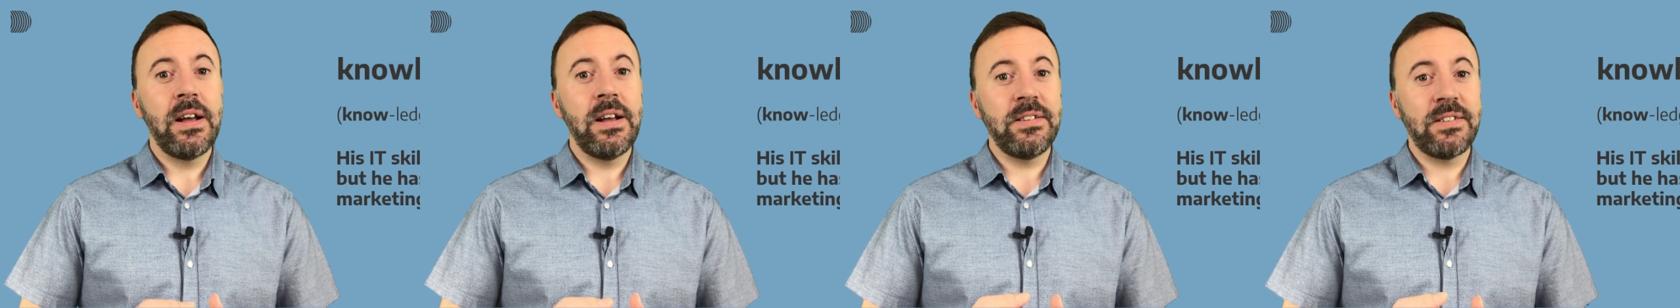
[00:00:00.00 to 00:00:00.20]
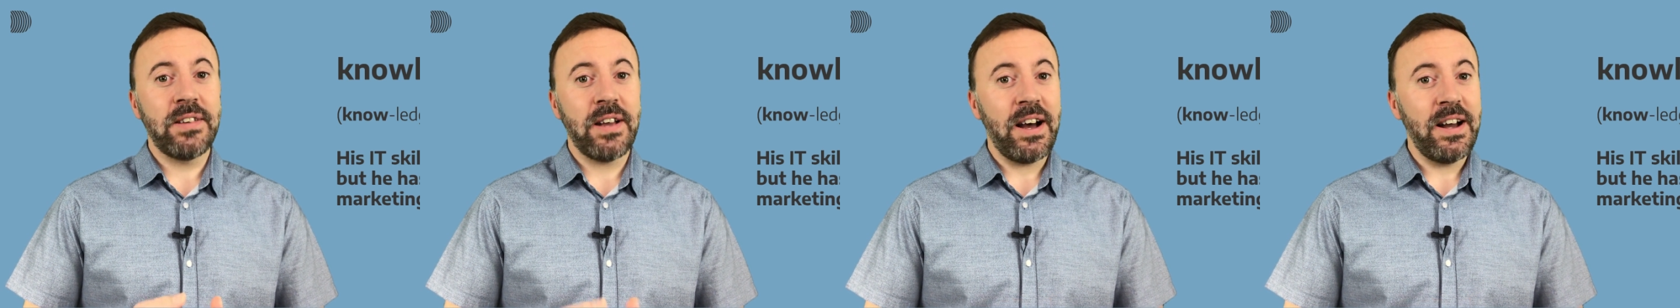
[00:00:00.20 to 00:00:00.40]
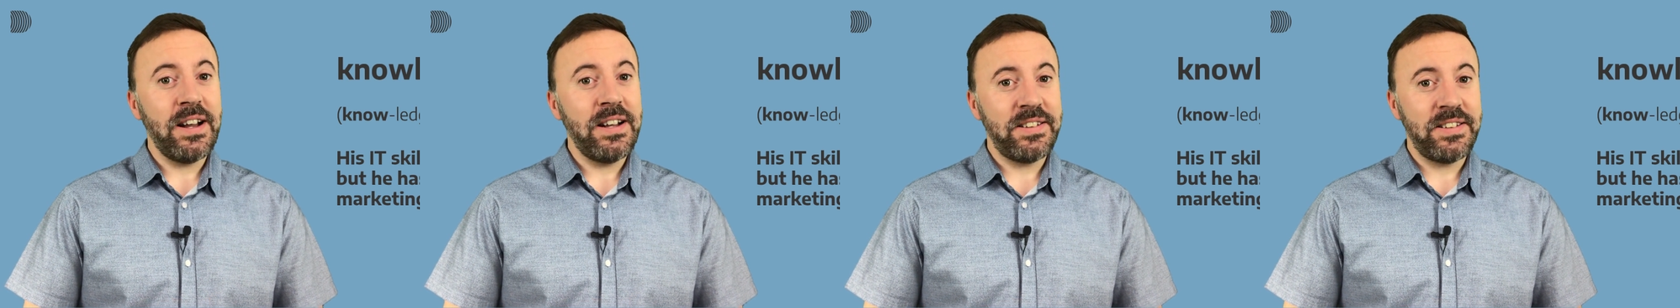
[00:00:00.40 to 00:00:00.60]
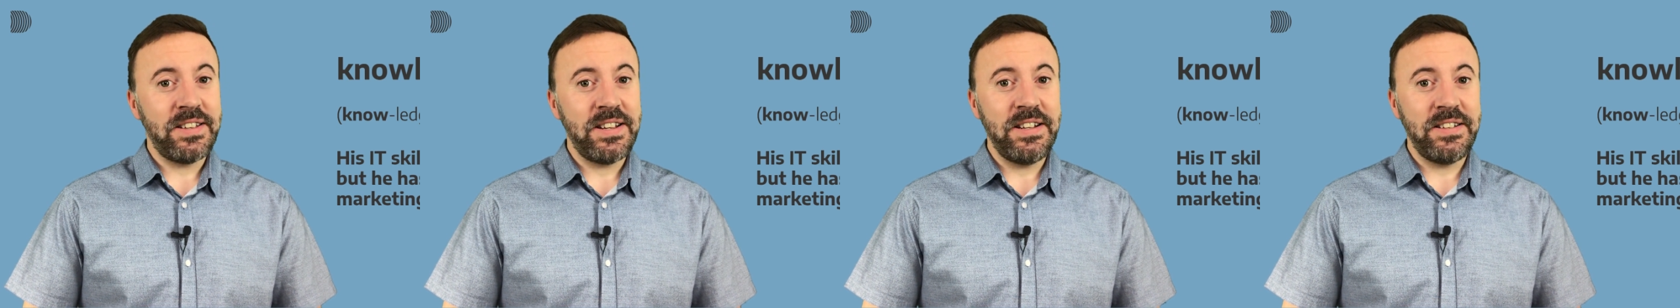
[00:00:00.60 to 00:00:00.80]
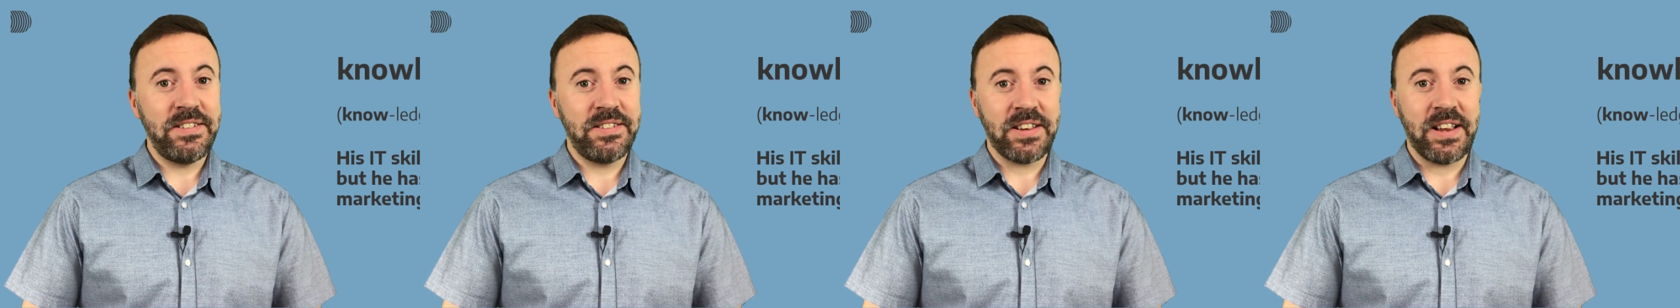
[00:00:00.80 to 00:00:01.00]
His
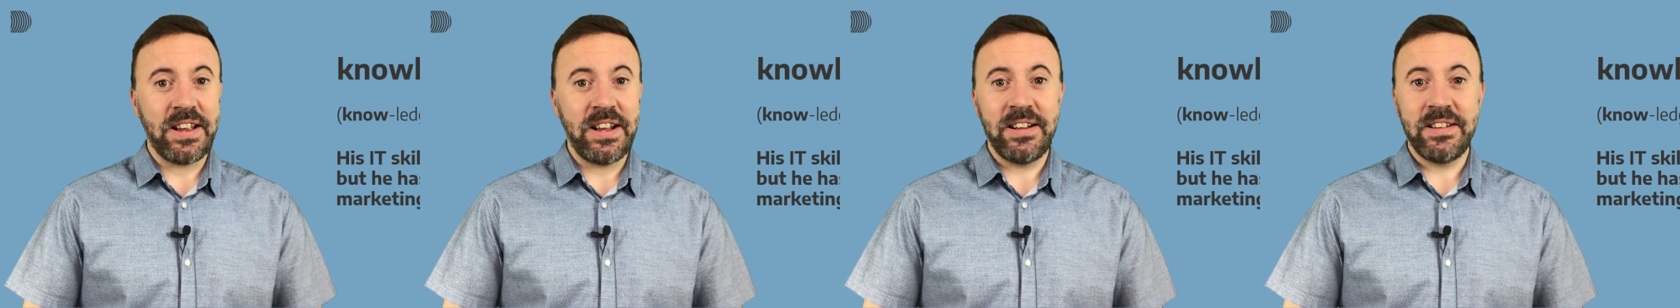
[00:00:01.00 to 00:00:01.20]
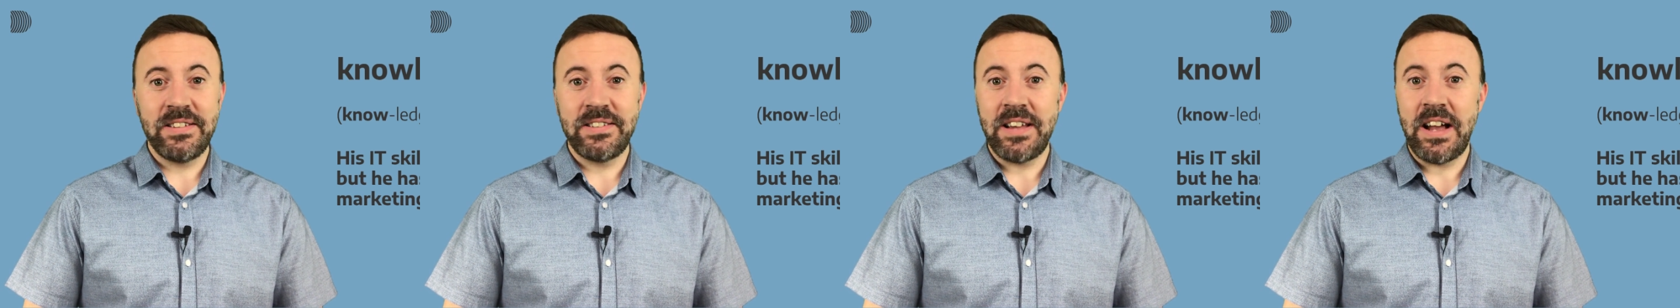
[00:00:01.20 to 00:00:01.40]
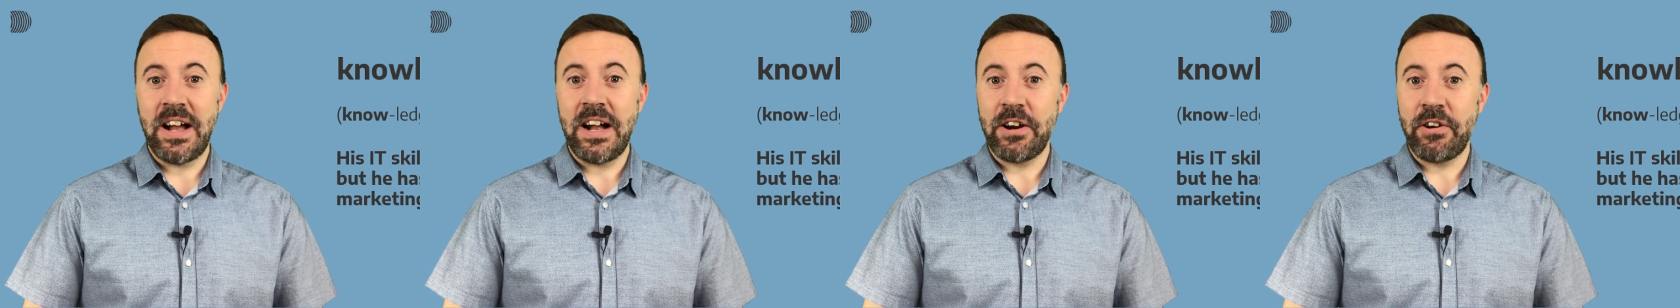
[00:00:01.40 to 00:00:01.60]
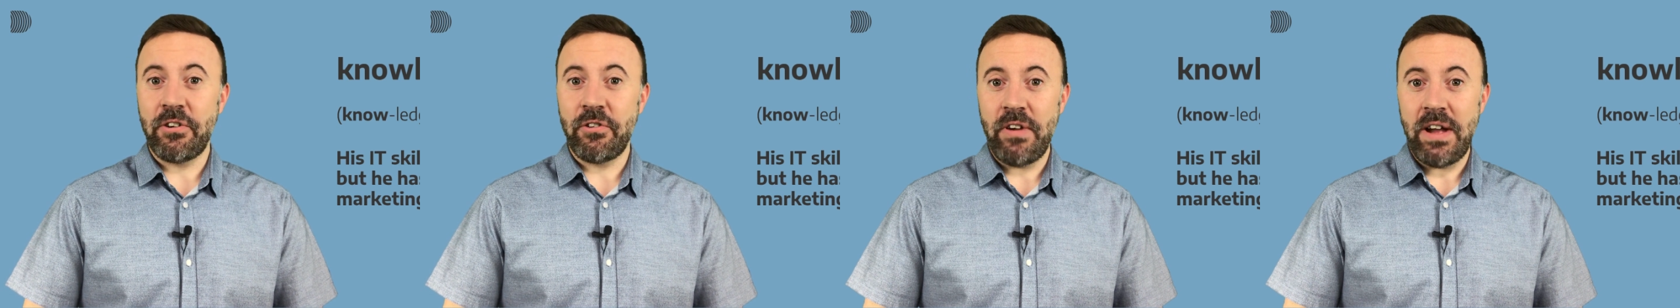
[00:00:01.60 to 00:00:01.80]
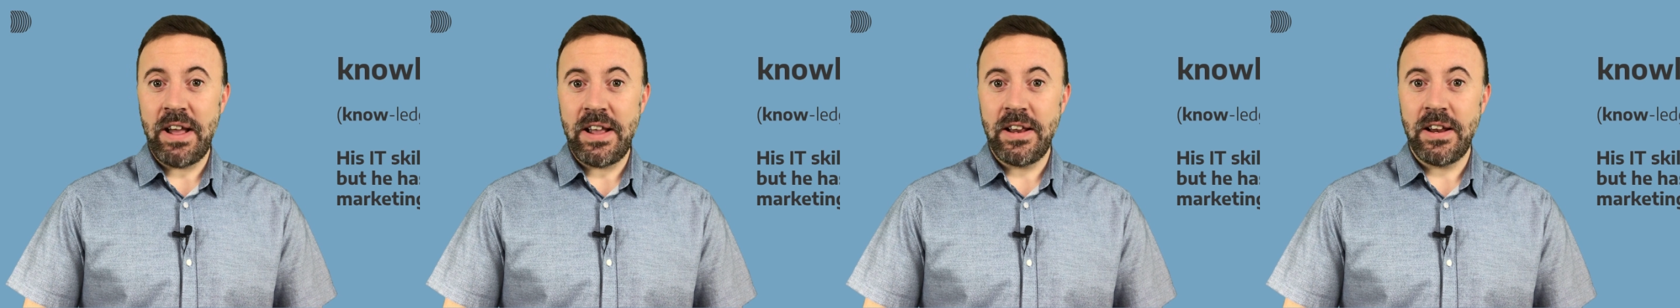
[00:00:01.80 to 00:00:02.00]
IT skills are
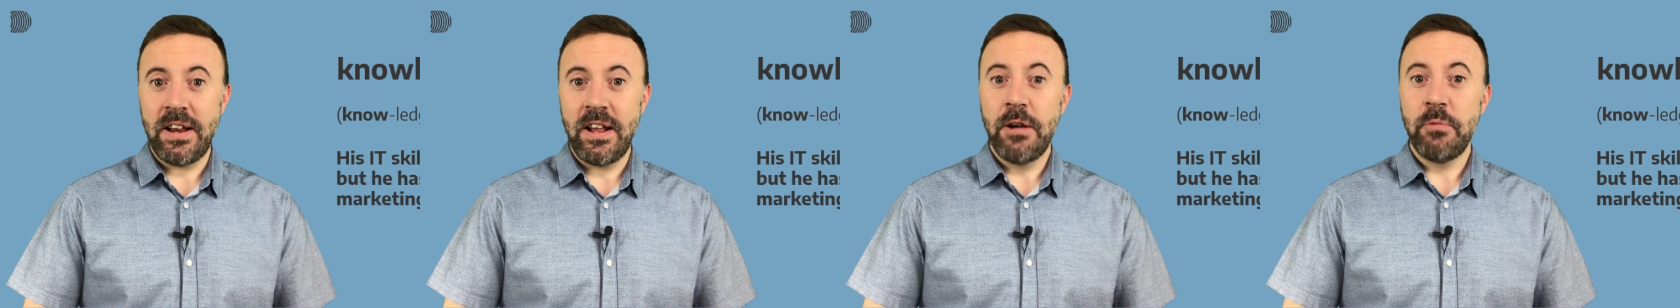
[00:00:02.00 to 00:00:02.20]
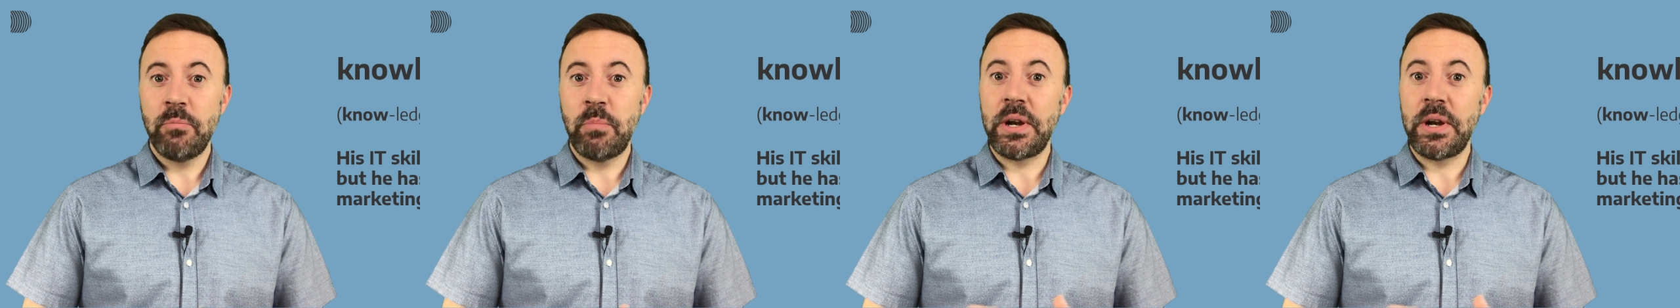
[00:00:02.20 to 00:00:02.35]
great,